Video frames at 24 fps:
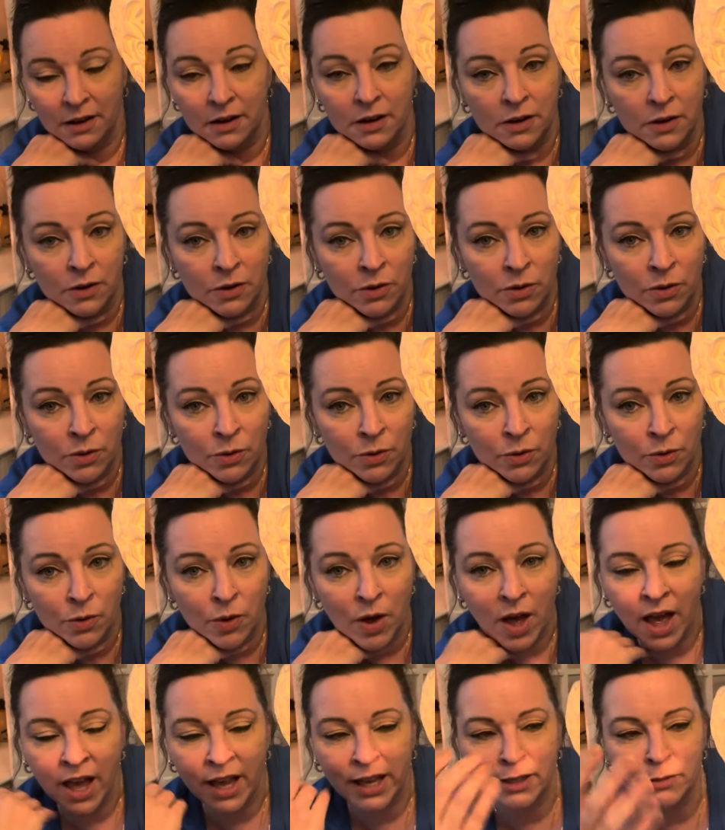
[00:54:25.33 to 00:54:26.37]
Oh,
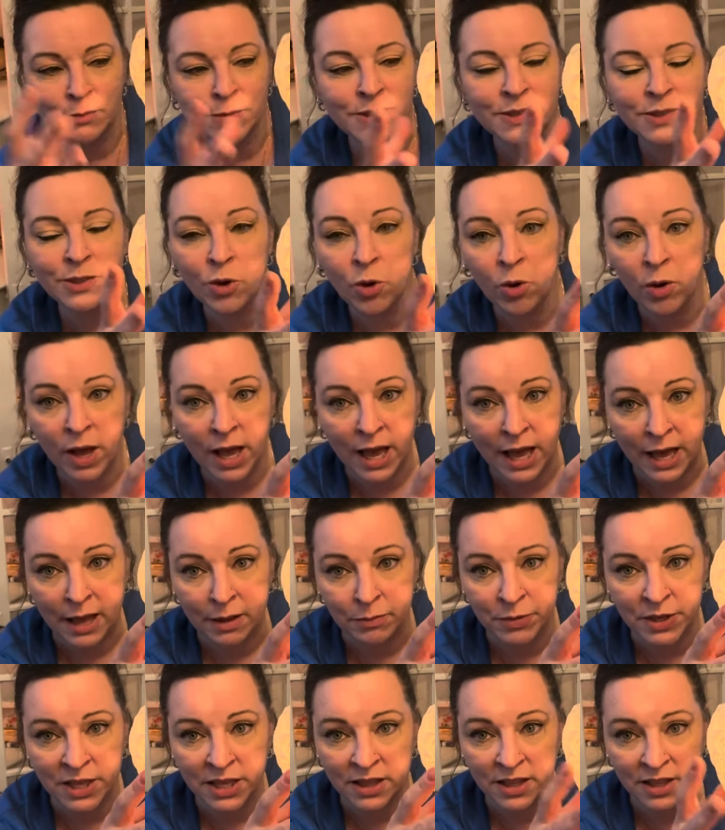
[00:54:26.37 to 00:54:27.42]
I am so
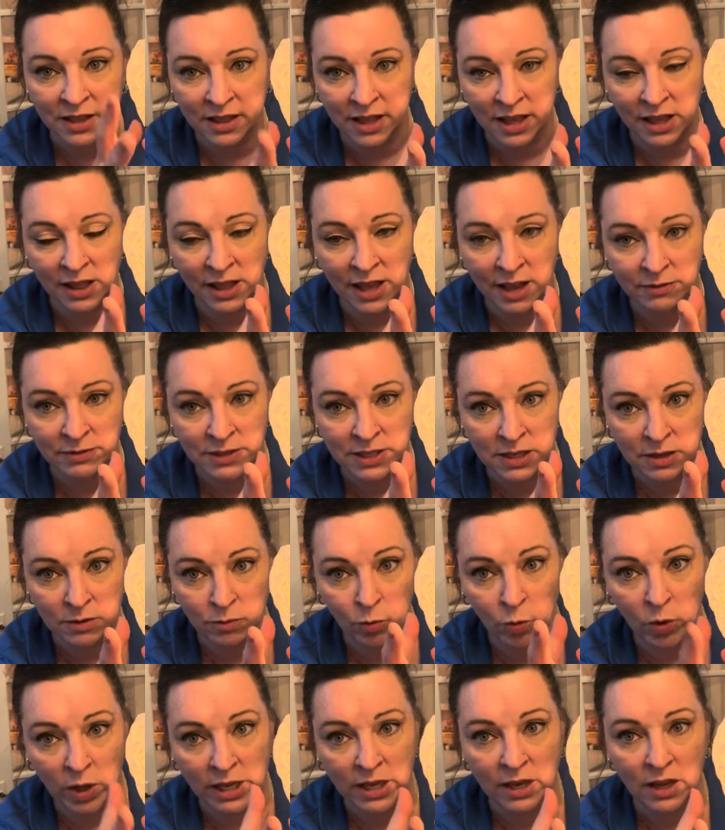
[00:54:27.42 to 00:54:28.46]
happy that they left
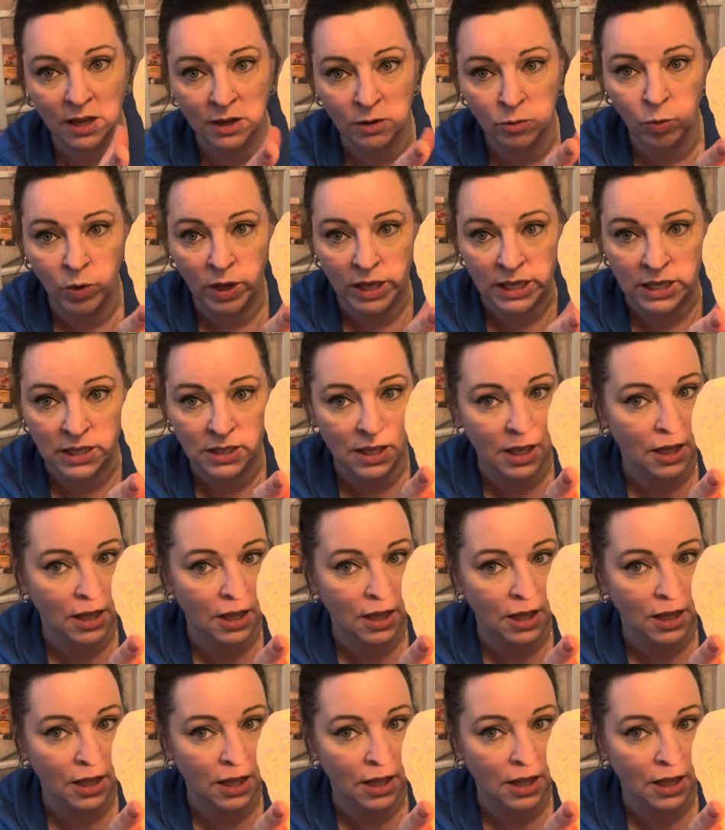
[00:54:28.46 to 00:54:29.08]
him white on white